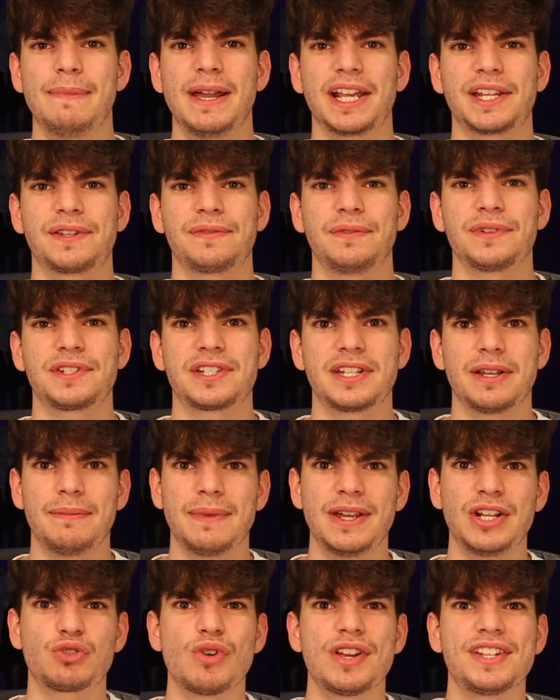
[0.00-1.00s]
makes for some
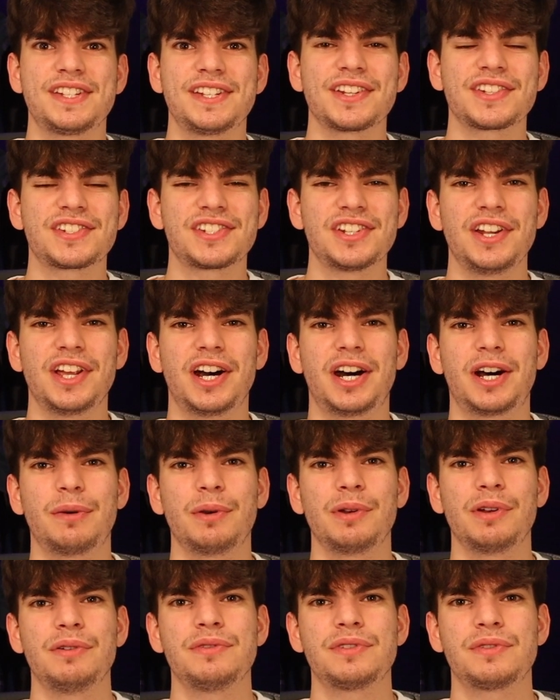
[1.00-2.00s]
interesting
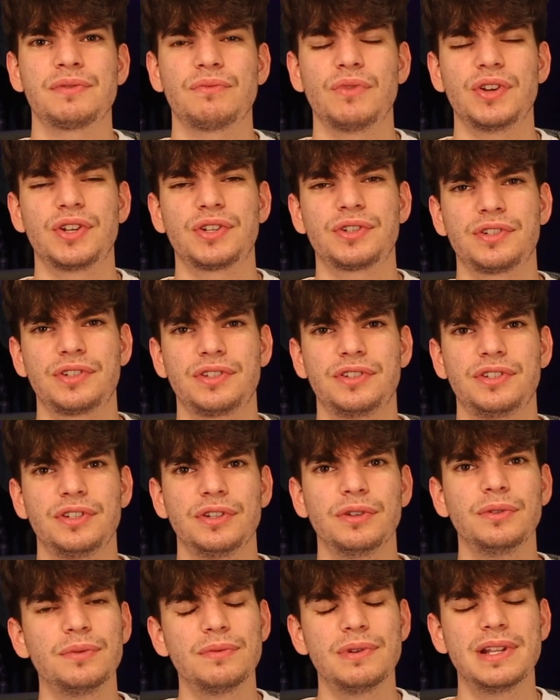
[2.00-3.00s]
scenarios which
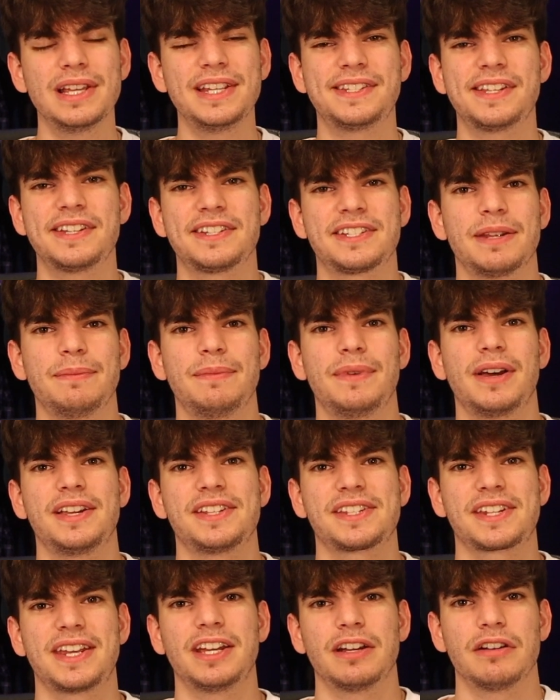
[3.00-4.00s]
do lead to some
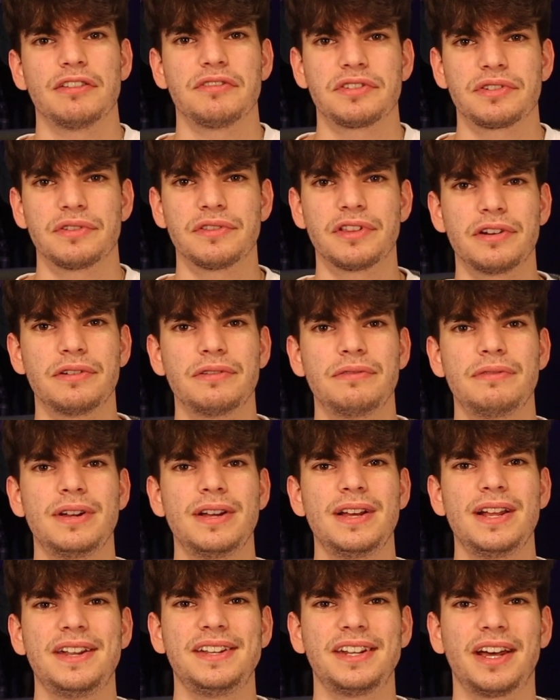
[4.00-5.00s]
nice kills, although
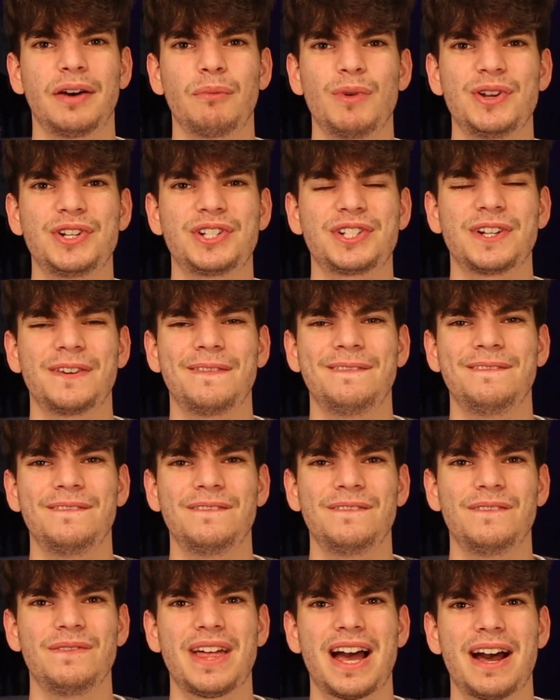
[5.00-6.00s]
none which are
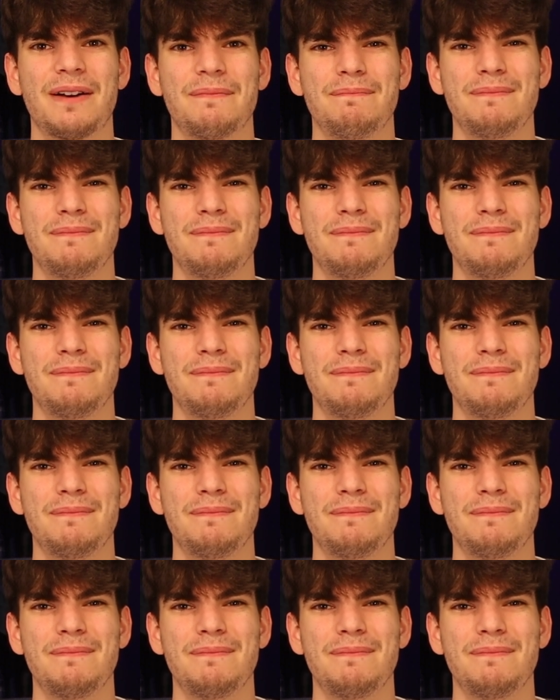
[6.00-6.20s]
that